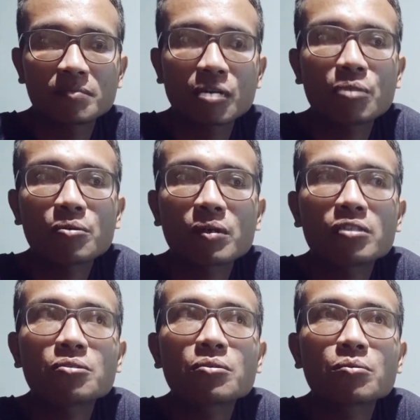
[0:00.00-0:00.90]
but we
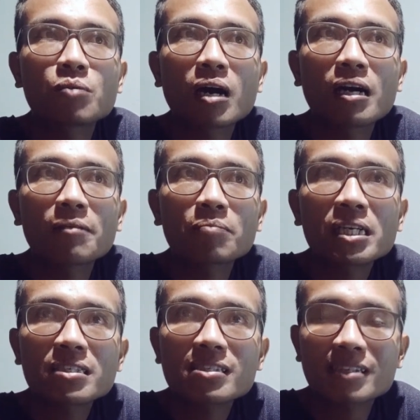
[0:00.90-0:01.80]
want to work
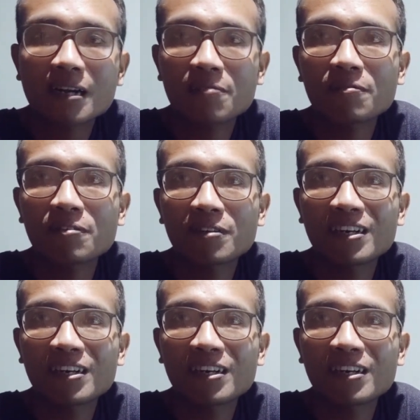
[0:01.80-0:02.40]
many stuff.